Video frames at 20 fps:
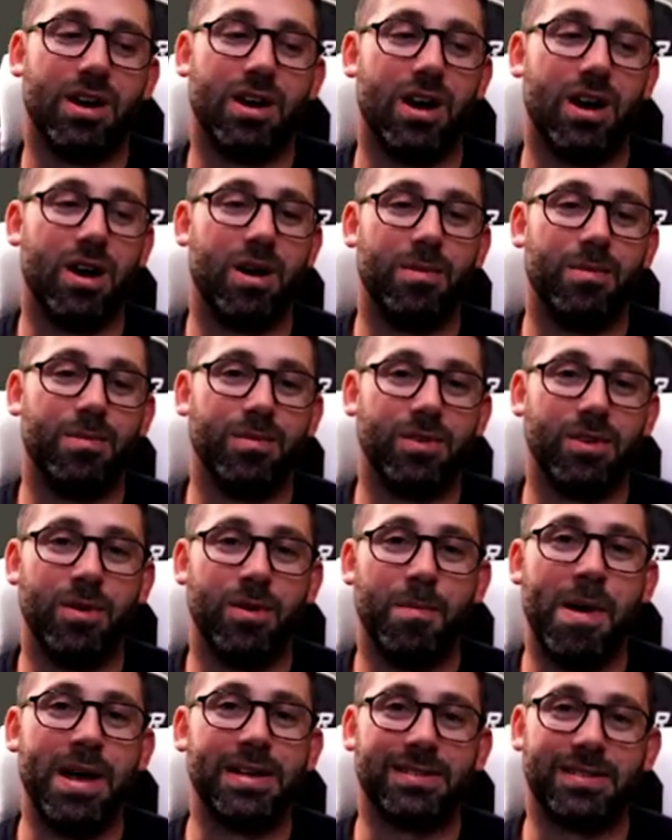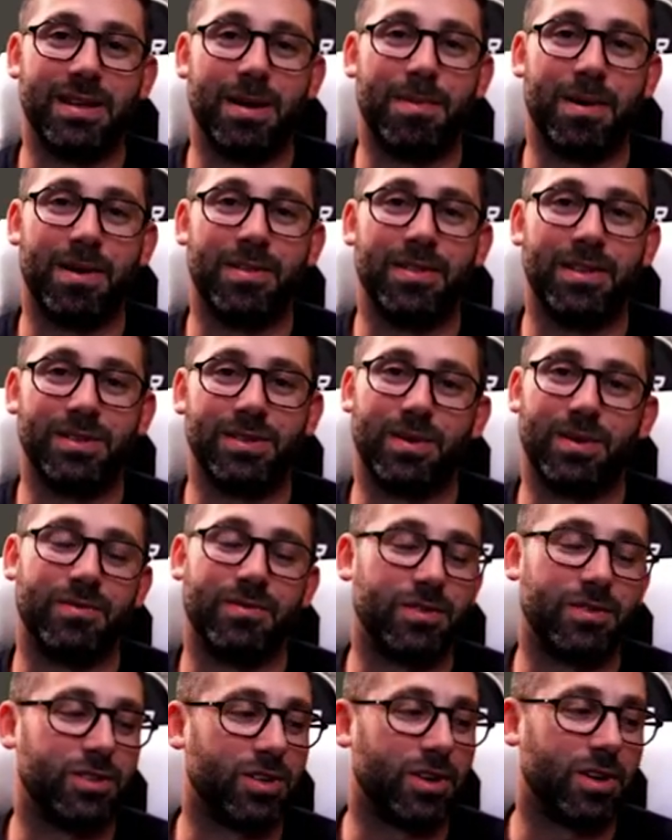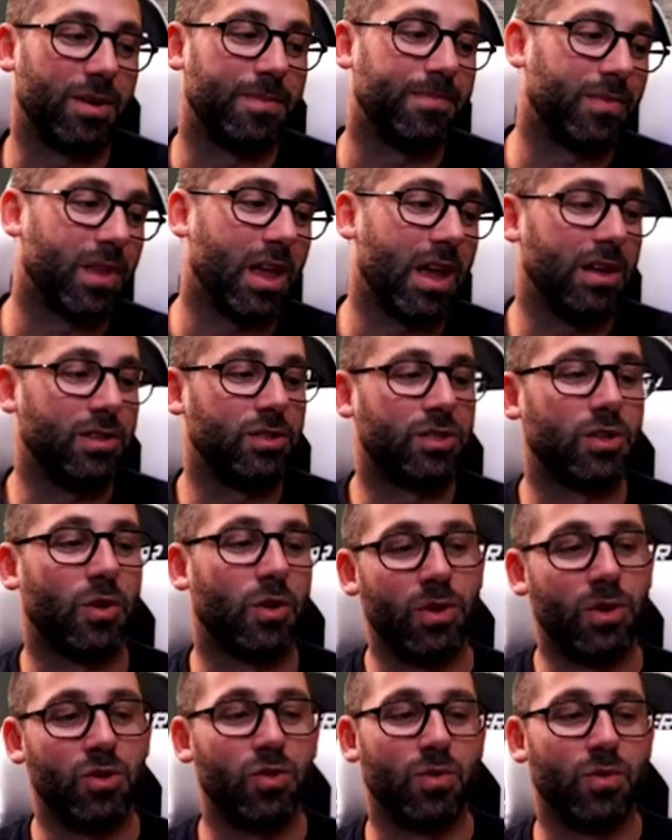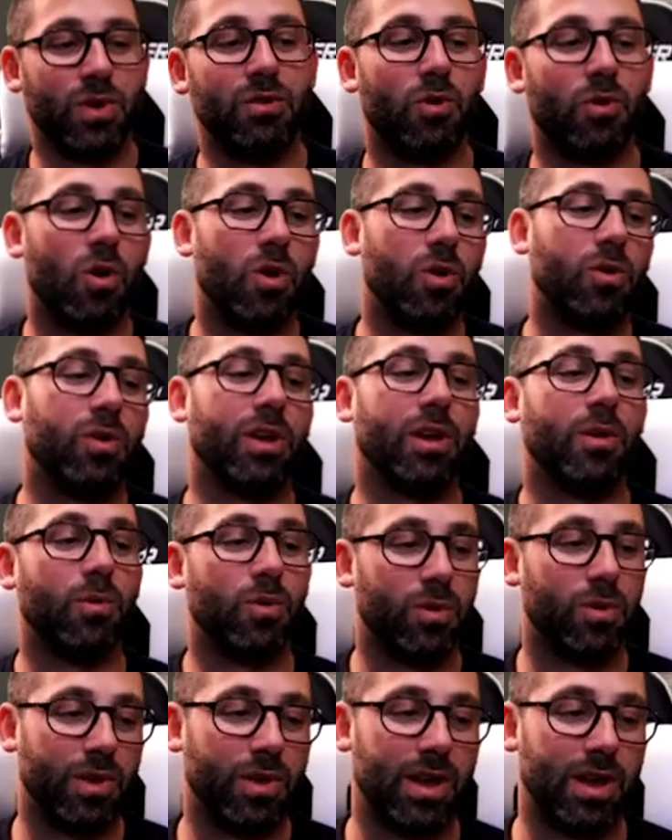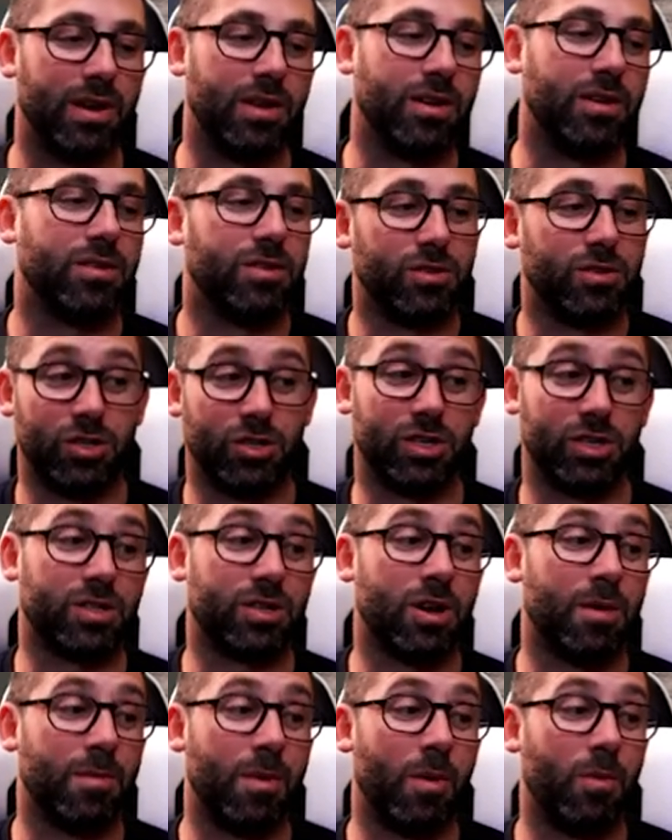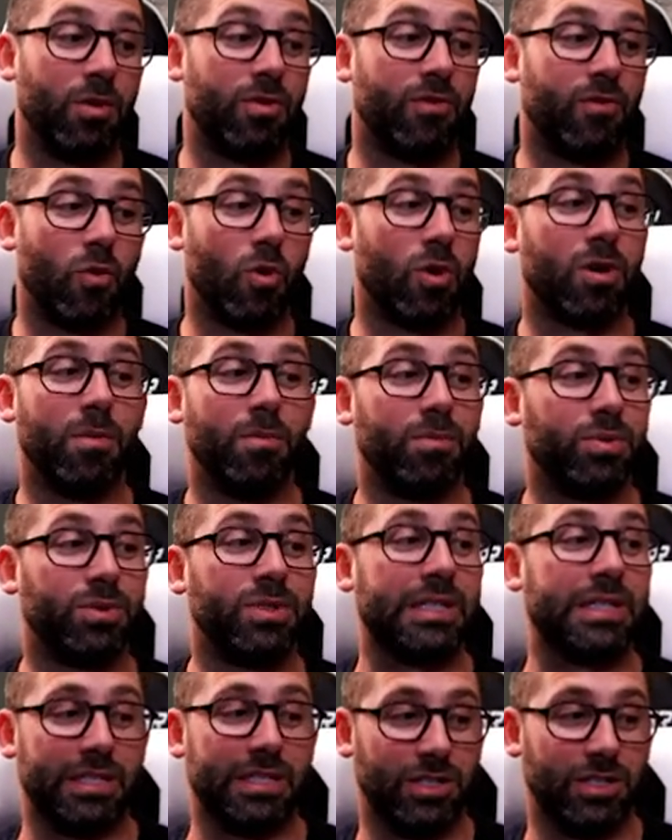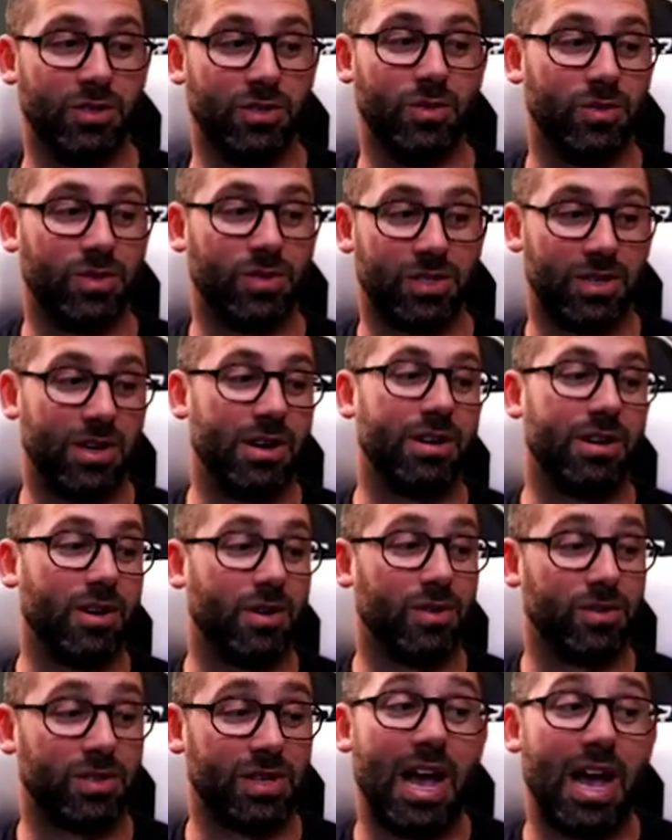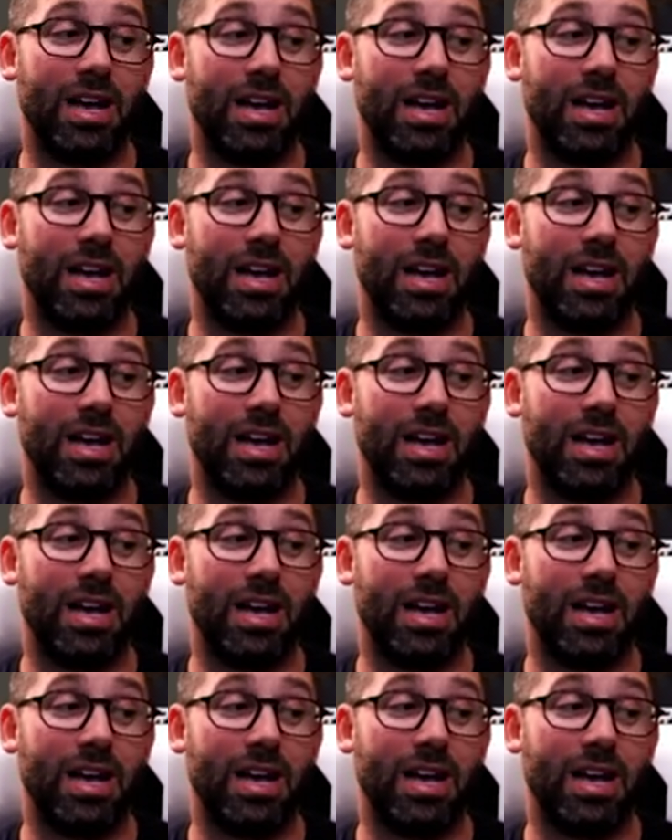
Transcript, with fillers: Um, you messed up on this one for sure. And so when you re-roll, it will then just come up with four completely new scenarios.